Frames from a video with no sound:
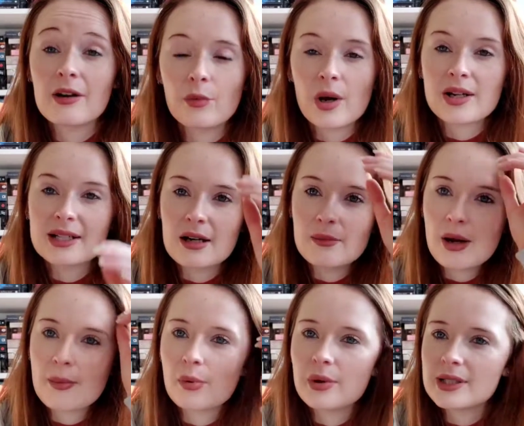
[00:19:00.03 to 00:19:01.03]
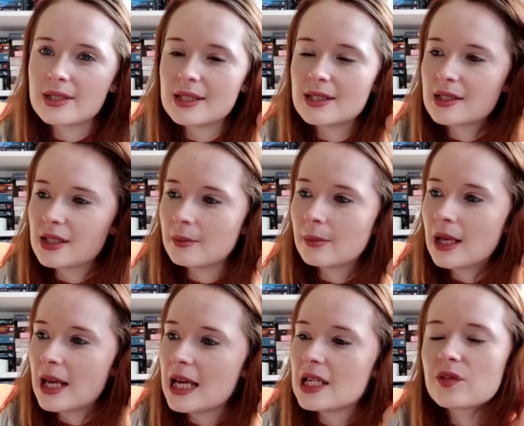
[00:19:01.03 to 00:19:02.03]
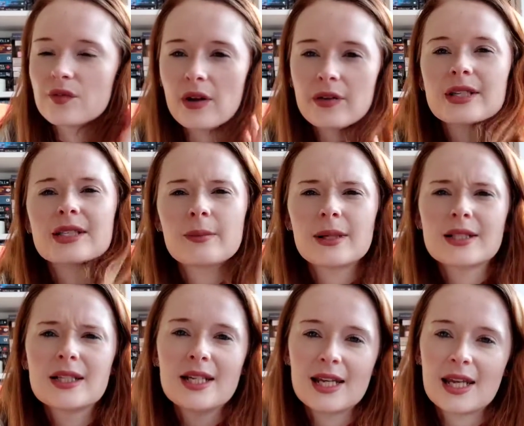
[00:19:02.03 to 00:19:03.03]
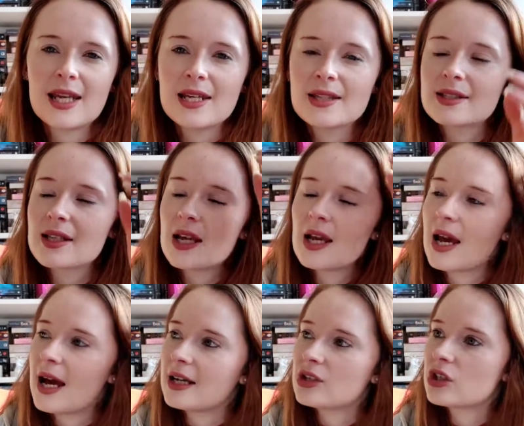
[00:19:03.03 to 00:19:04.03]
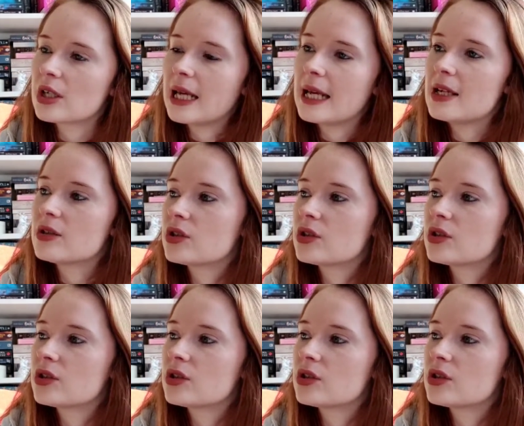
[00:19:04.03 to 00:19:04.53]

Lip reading: have worked out my point system, it's very similar to Nikki's, actually.